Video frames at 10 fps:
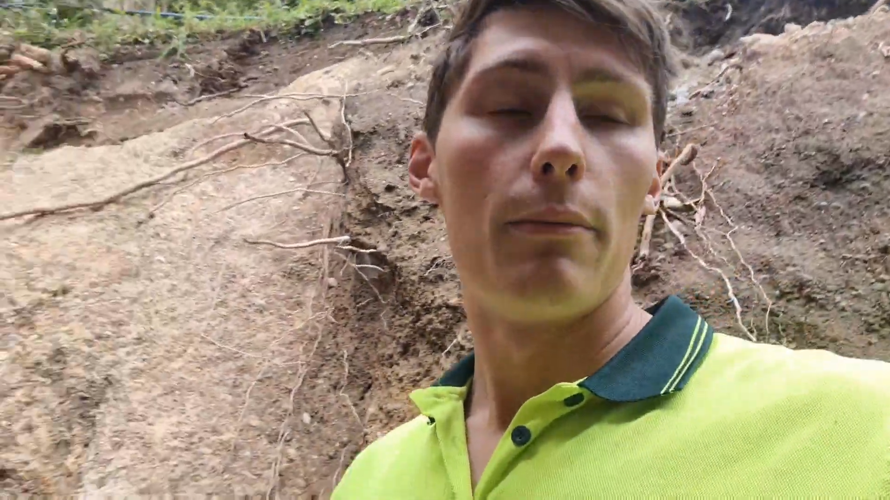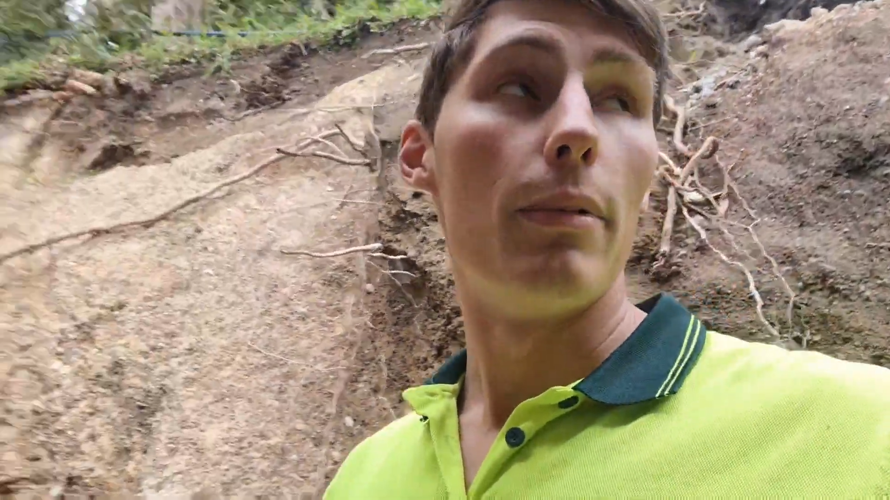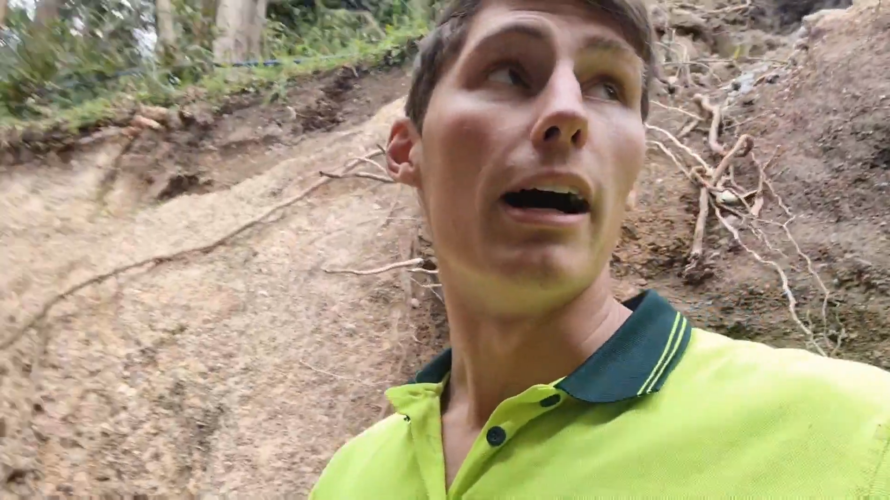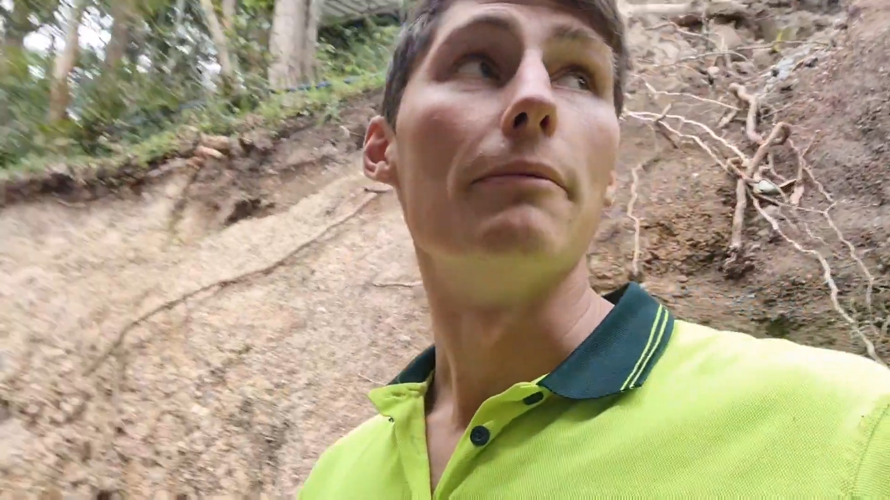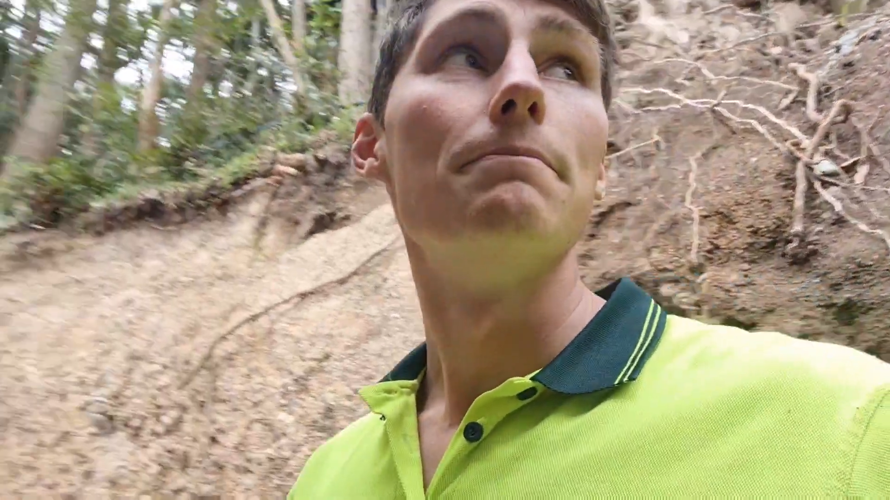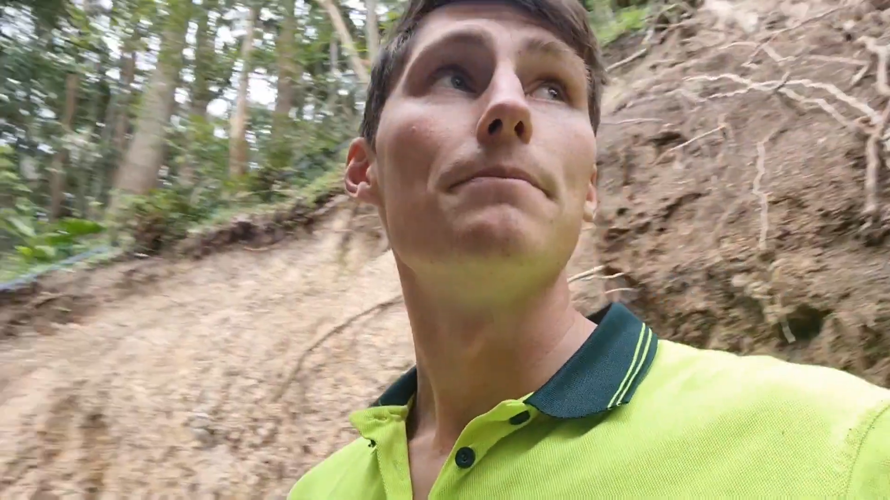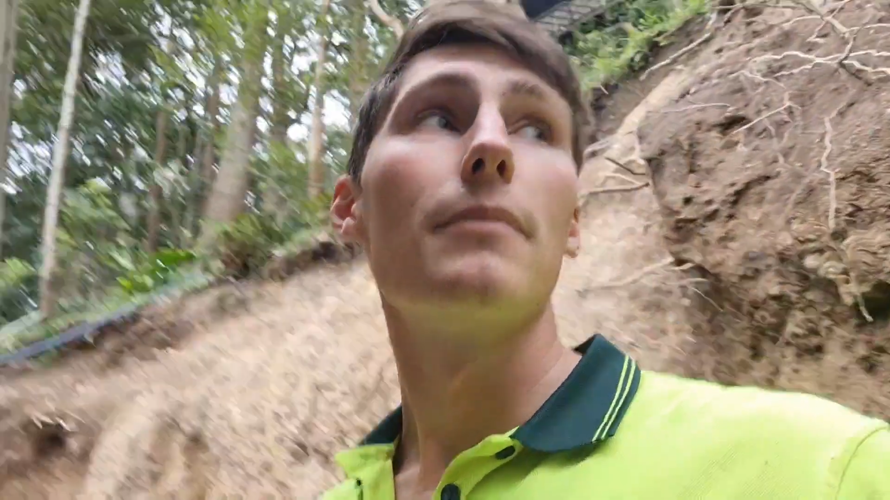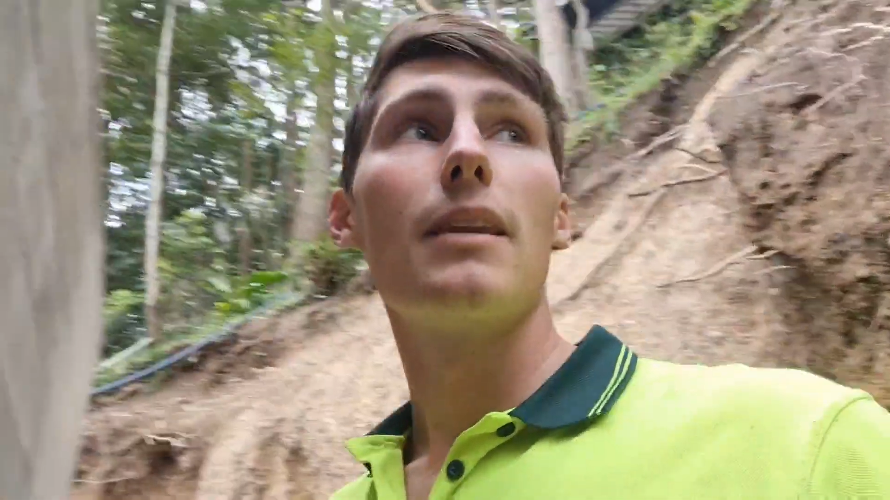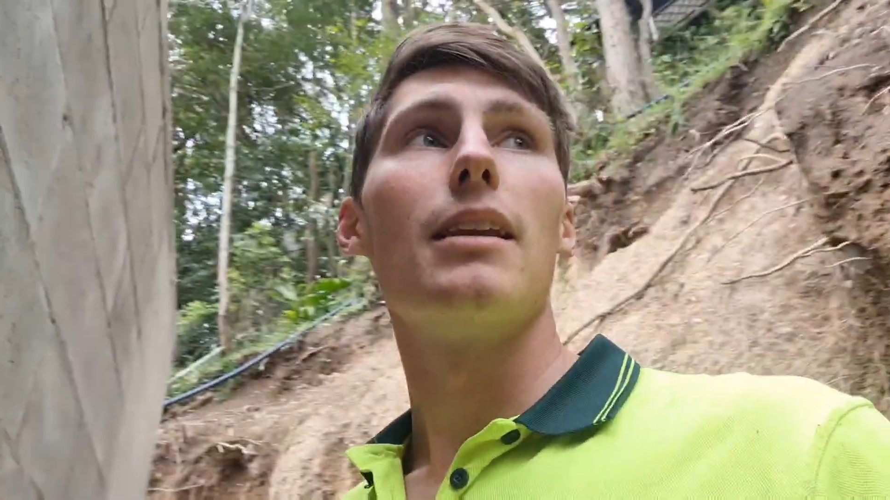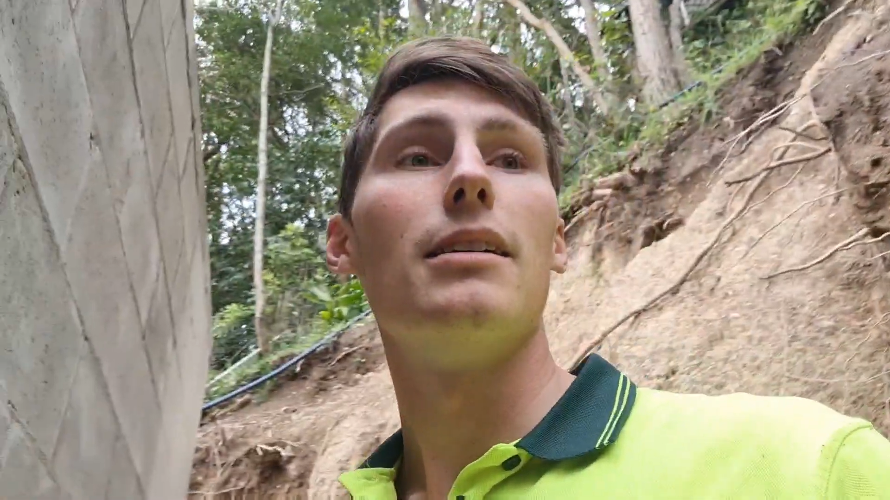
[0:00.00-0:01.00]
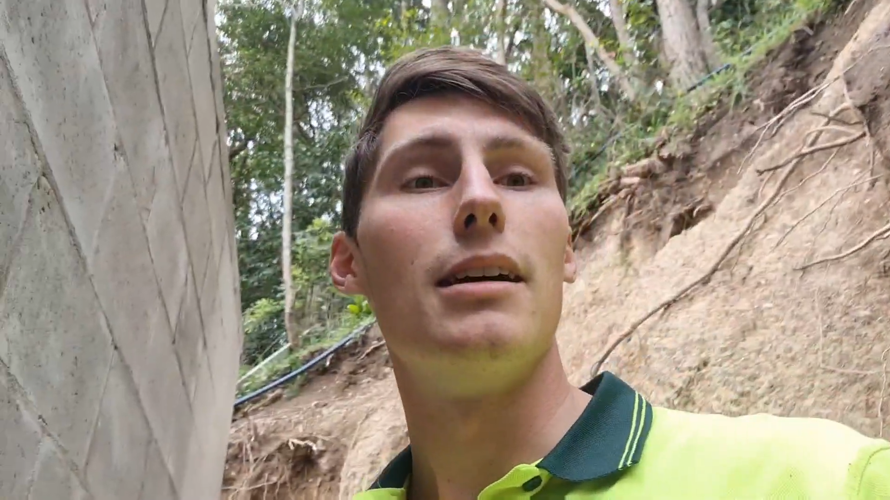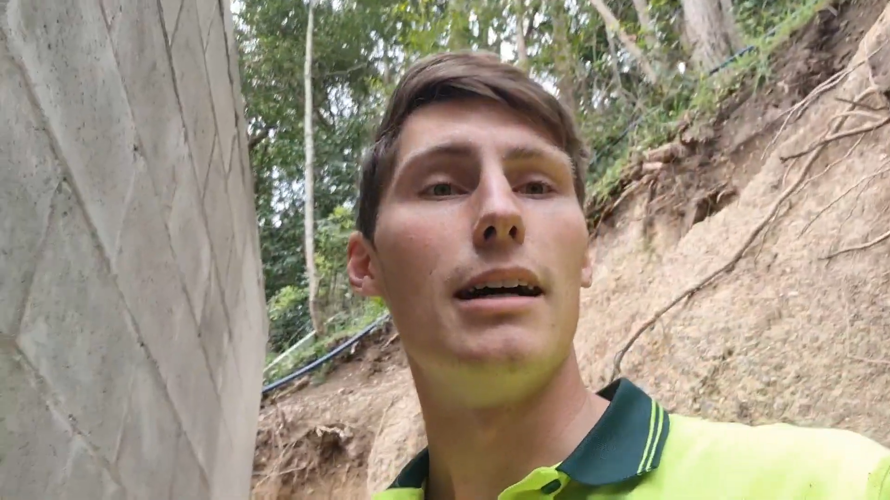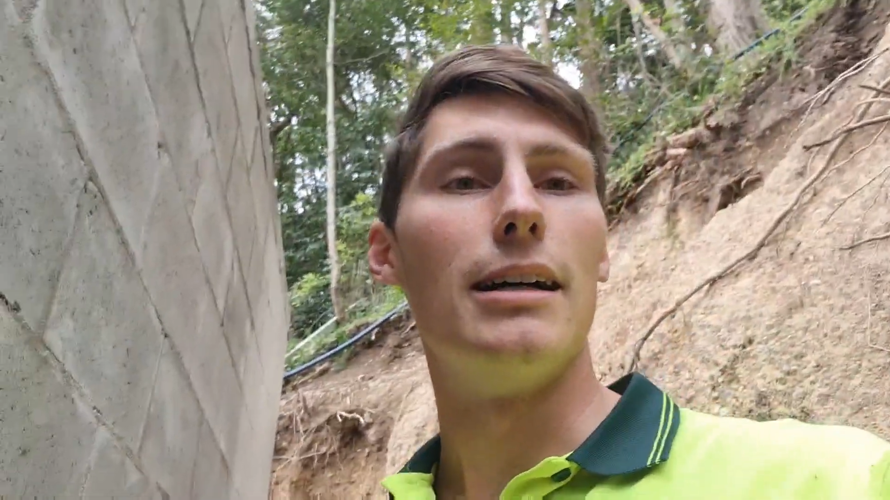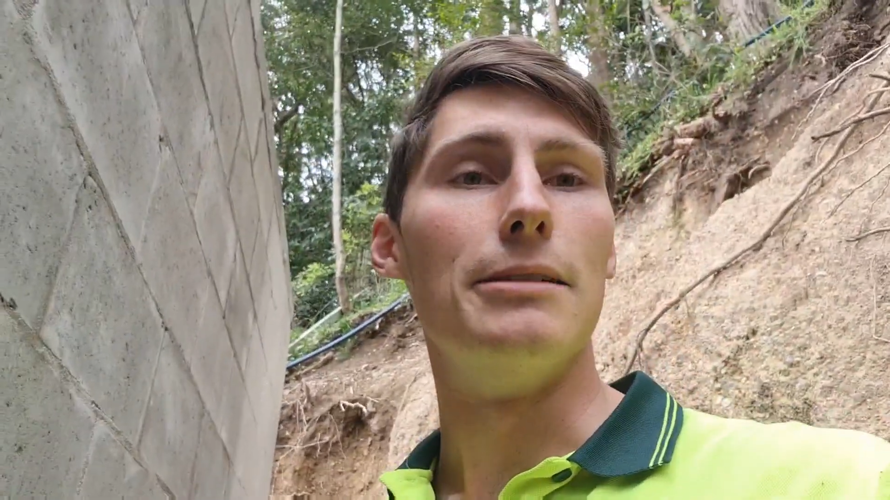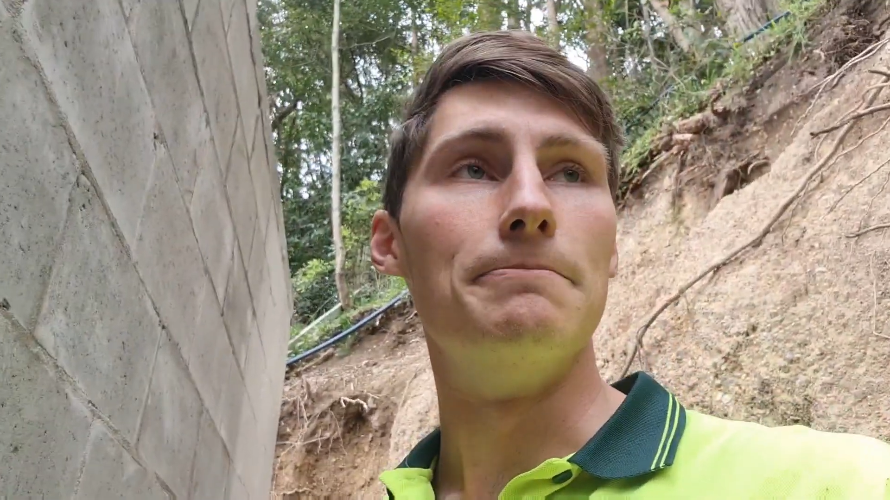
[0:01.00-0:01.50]
but
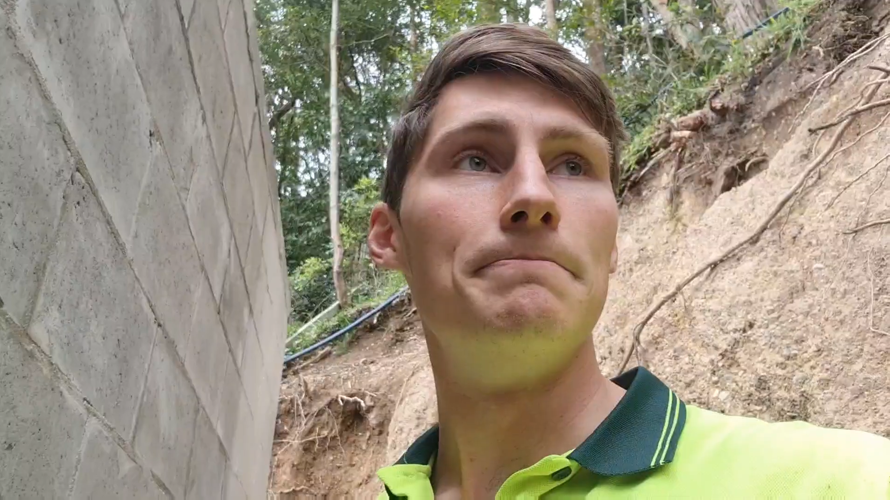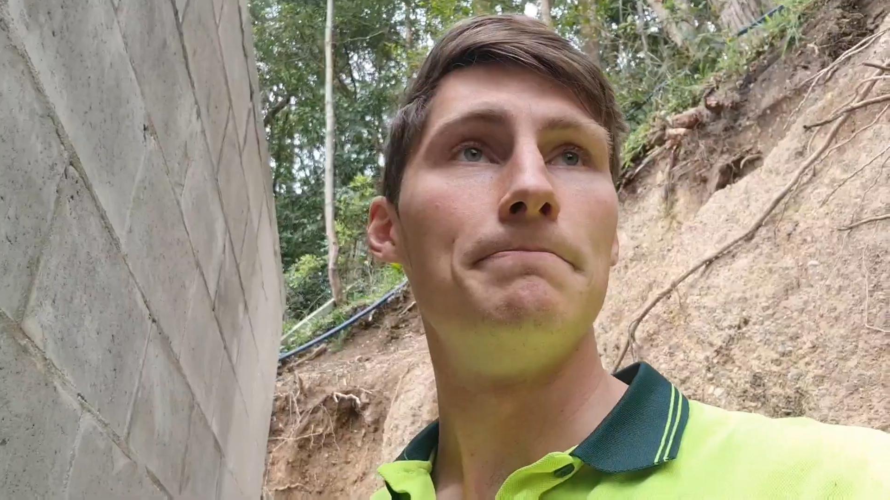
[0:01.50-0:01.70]
we're